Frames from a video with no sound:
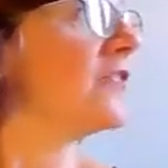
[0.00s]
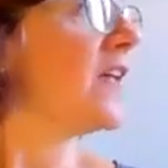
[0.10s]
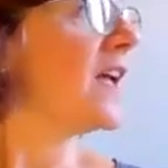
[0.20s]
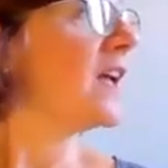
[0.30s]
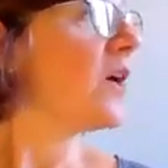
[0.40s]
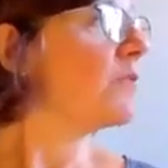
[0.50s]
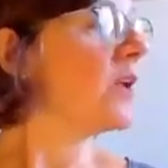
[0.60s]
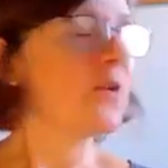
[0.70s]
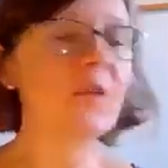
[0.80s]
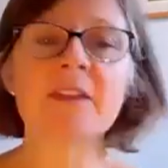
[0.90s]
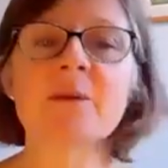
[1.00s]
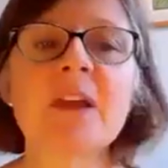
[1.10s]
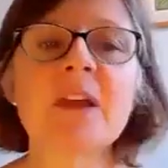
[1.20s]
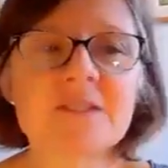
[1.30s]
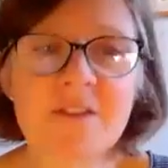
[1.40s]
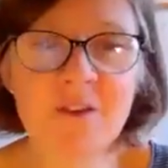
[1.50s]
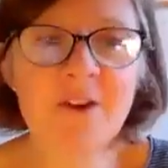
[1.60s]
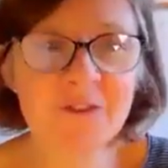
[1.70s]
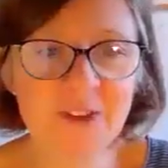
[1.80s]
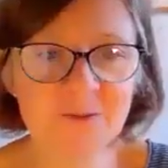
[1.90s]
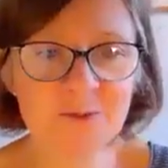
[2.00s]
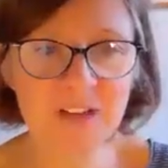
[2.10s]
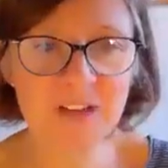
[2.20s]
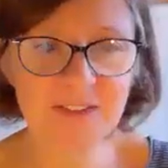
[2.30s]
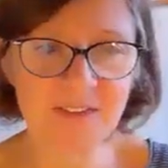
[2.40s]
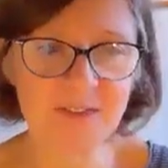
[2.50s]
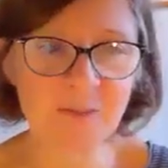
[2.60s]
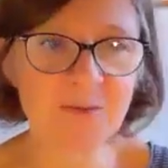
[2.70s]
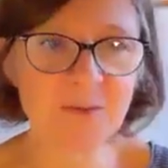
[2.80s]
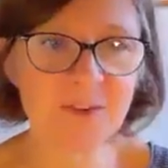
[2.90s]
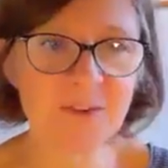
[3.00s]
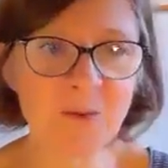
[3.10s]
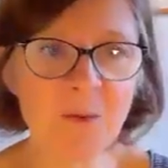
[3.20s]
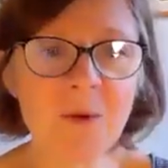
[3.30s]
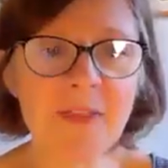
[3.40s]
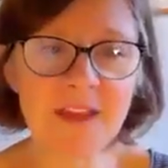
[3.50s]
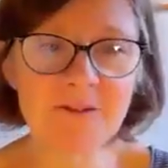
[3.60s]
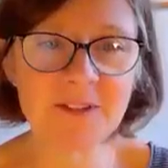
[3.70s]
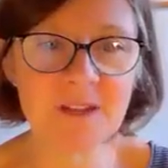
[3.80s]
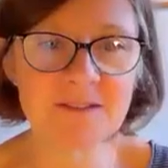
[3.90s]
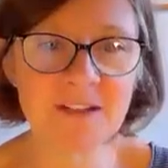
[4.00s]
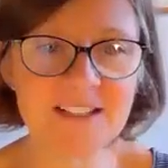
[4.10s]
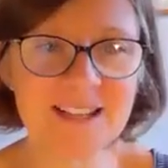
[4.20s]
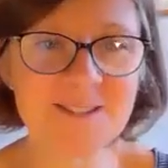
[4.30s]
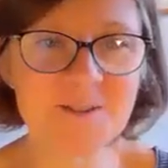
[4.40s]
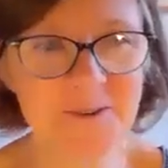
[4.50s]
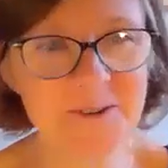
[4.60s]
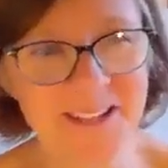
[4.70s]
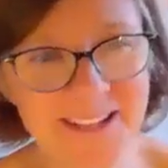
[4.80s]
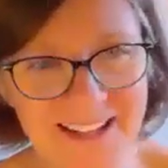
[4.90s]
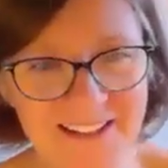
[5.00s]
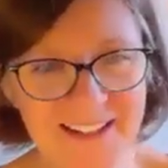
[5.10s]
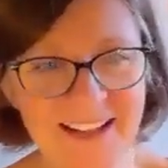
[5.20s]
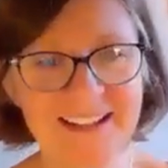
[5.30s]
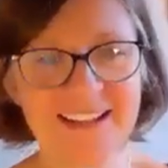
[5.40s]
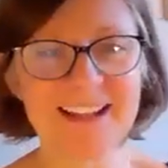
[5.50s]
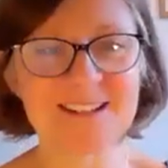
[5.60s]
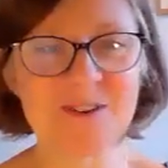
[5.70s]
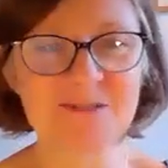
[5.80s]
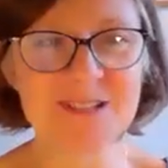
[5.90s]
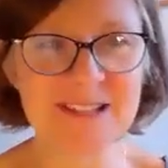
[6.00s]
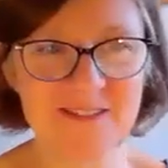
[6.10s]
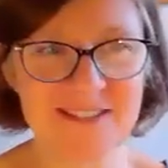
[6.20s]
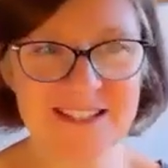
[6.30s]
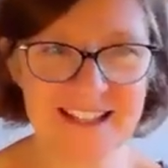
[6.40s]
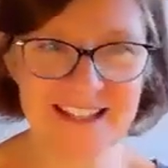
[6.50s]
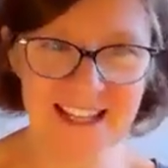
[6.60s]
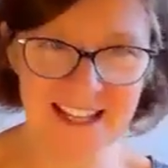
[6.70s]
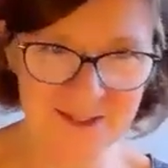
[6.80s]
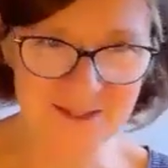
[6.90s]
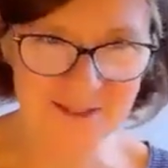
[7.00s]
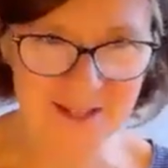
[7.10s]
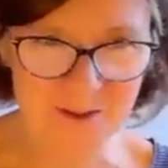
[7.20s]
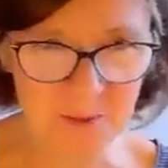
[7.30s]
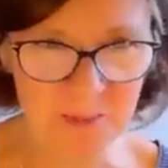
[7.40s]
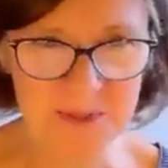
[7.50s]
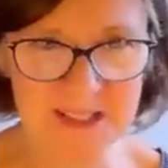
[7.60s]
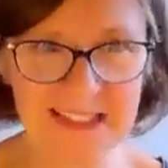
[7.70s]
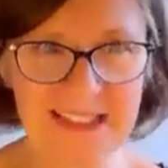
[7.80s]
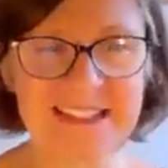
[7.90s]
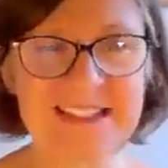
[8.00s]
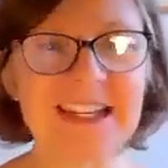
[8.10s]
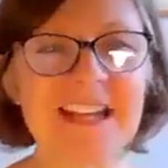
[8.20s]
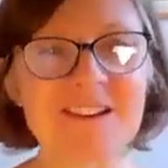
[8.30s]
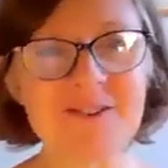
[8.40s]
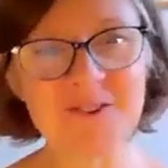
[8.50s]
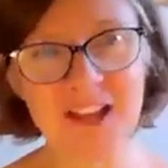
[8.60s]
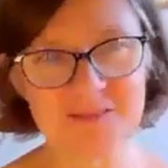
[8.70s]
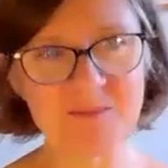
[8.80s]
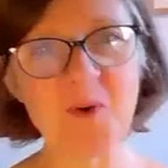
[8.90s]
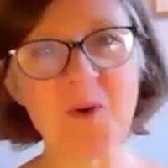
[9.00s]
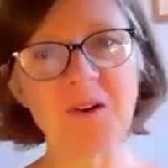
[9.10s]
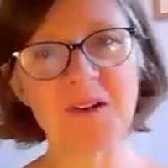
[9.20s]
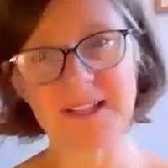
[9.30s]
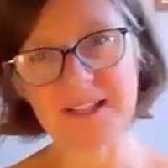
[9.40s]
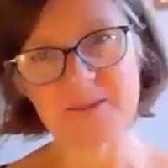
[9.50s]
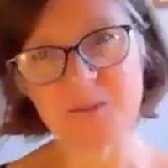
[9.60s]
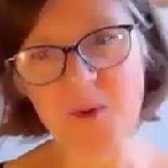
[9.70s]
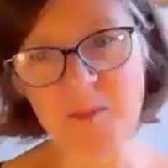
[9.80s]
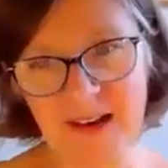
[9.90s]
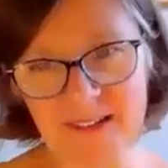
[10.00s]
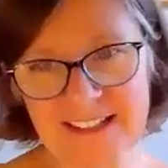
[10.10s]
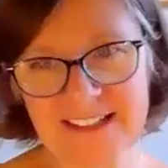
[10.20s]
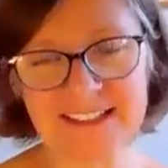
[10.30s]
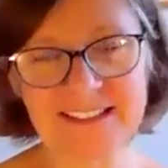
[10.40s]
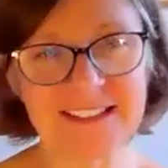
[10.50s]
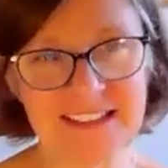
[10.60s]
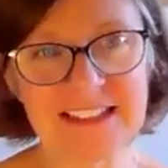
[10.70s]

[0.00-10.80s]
they, you know, that there aren't central data systems for all this as well. Why they have to keep telling their story again and again and again to every service that they go to, and that's off-putting and creates more barriers.